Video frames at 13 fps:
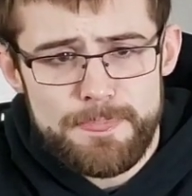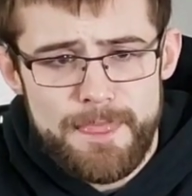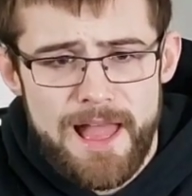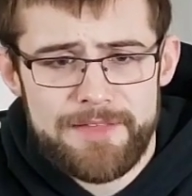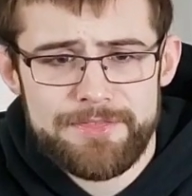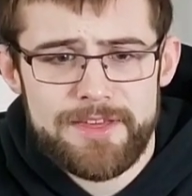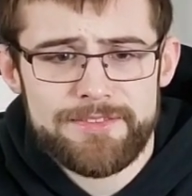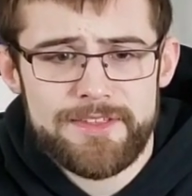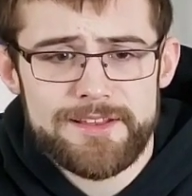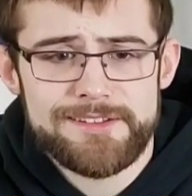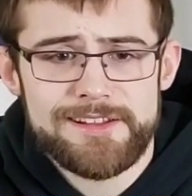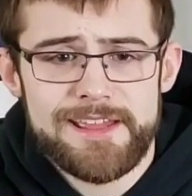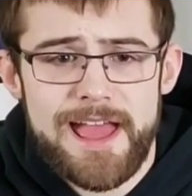I think that
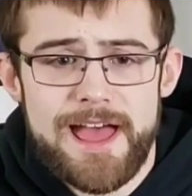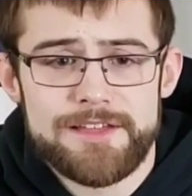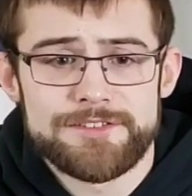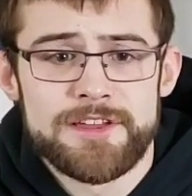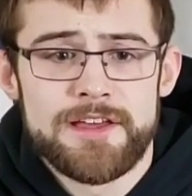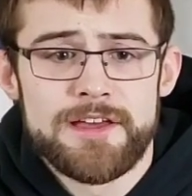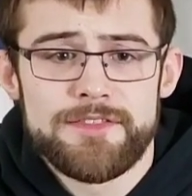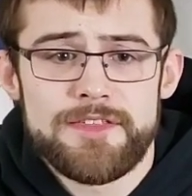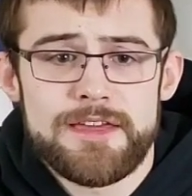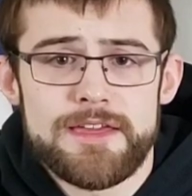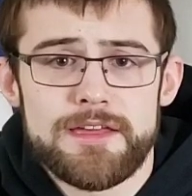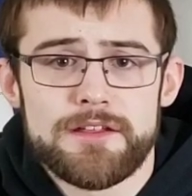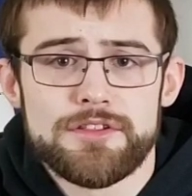she has
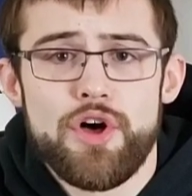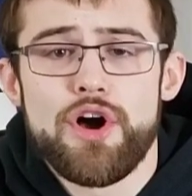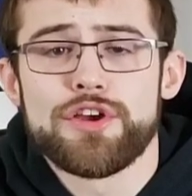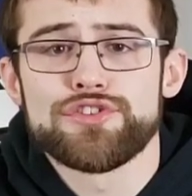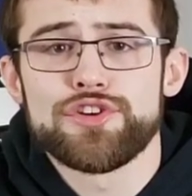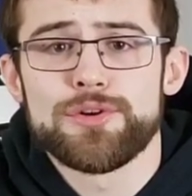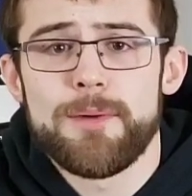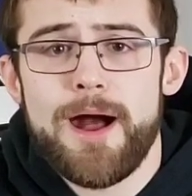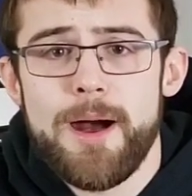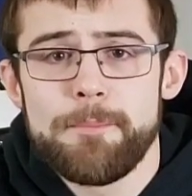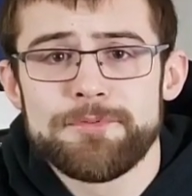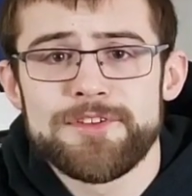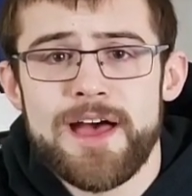the long-term
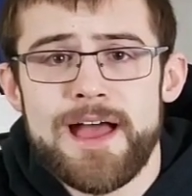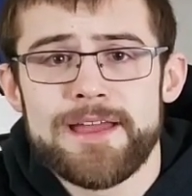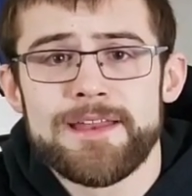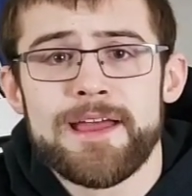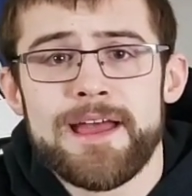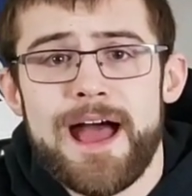upside.